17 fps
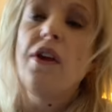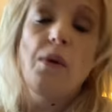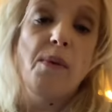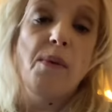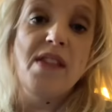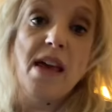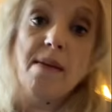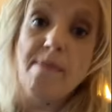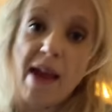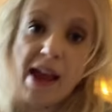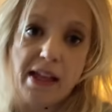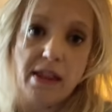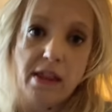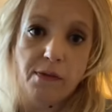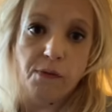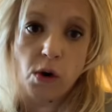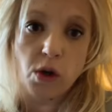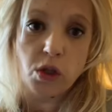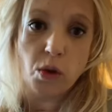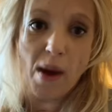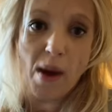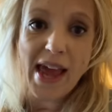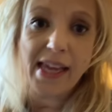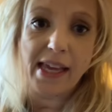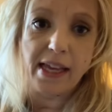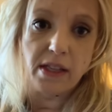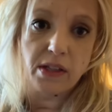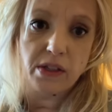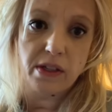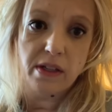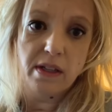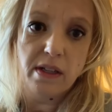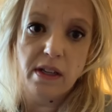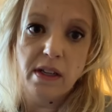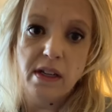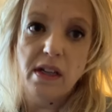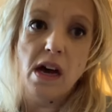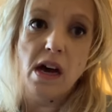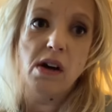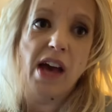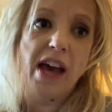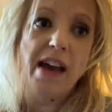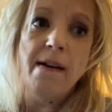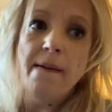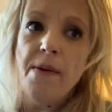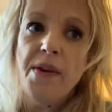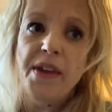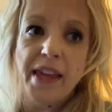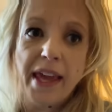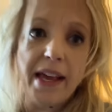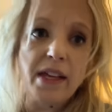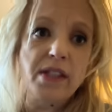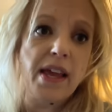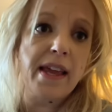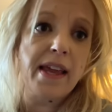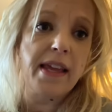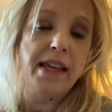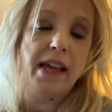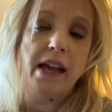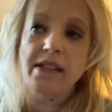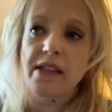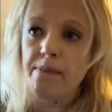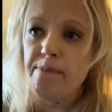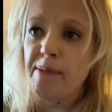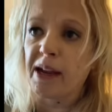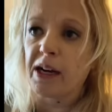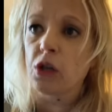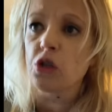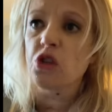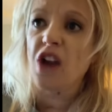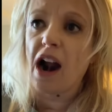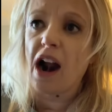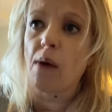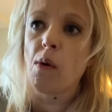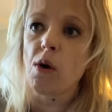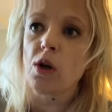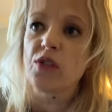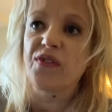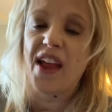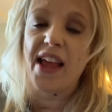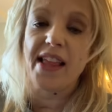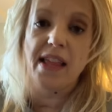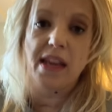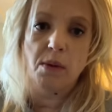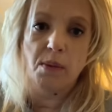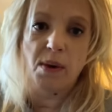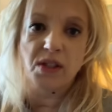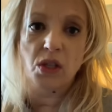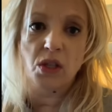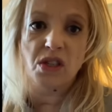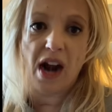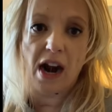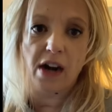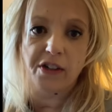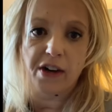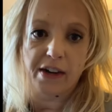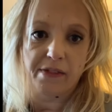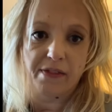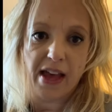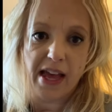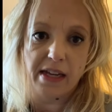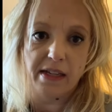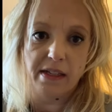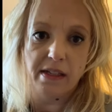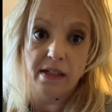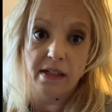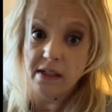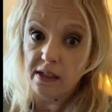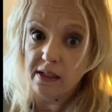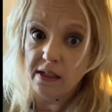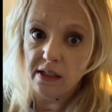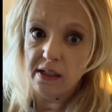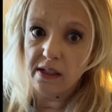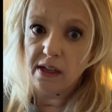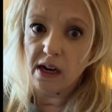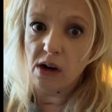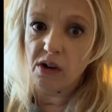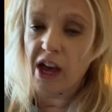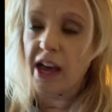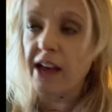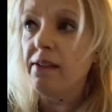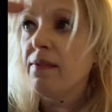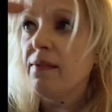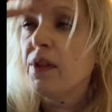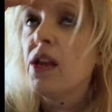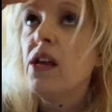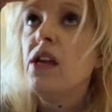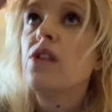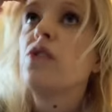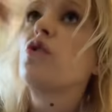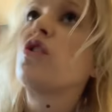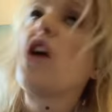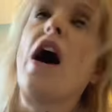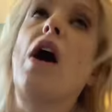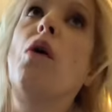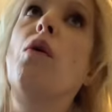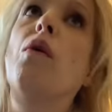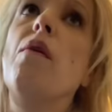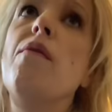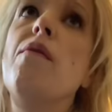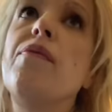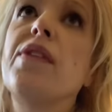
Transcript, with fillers: when they made The Force Awakens. Okay, he is a he is a bigger Star Wars fan than he was a Star Trek fan. Okay, so